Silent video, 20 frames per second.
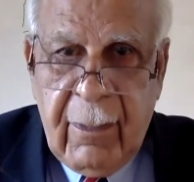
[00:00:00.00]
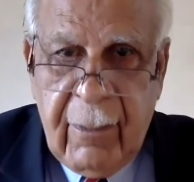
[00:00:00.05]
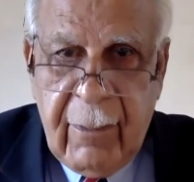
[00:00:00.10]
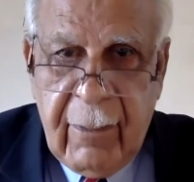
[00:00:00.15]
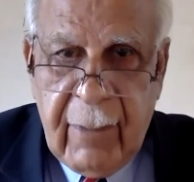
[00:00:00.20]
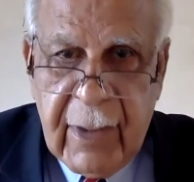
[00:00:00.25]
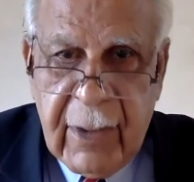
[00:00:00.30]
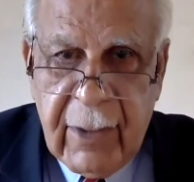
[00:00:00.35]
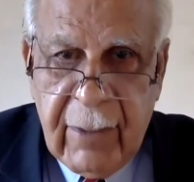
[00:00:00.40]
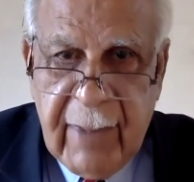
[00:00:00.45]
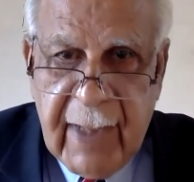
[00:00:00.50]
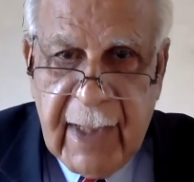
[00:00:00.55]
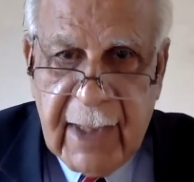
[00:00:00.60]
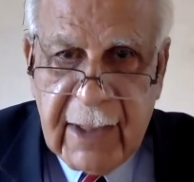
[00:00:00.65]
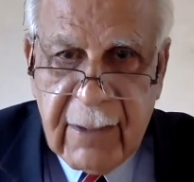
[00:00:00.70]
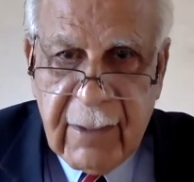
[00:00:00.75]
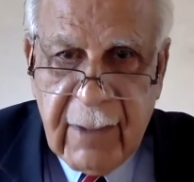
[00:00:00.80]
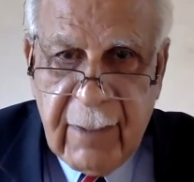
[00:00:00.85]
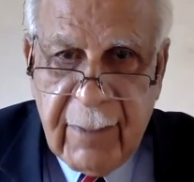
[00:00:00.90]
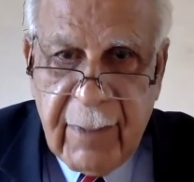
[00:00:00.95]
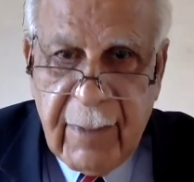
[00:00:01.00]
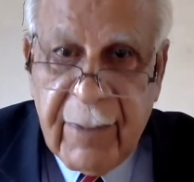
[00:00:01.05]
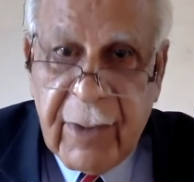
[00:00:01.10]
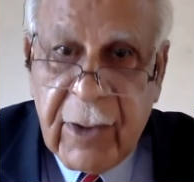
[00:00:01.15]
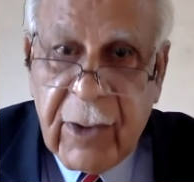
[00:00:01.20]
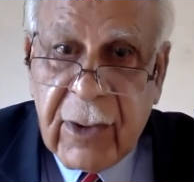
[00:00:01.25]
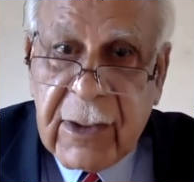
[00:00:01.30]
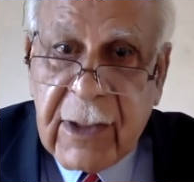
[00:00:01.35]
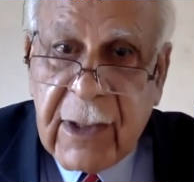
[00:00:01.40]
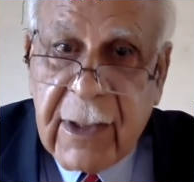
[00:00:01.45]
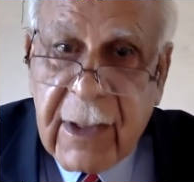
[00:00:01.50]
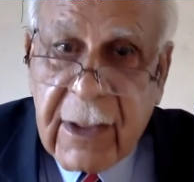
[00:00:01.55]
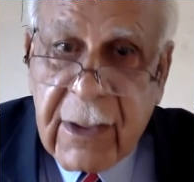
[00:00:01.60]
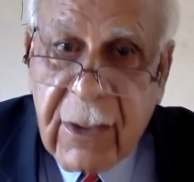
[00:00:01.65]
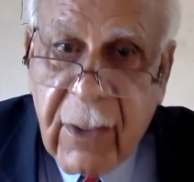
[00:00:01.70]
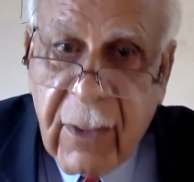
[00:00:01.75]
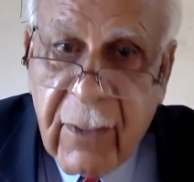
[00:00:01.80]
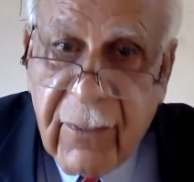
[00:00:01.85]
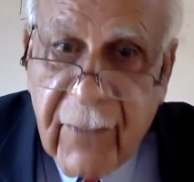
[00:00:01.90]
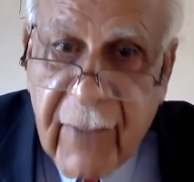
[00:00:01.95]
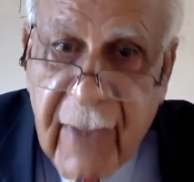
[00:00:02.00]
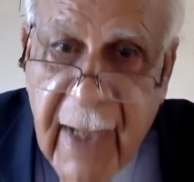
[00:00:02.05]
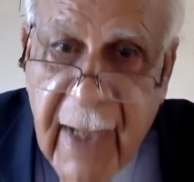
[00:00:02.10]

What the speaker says: When you maximize, because it is good for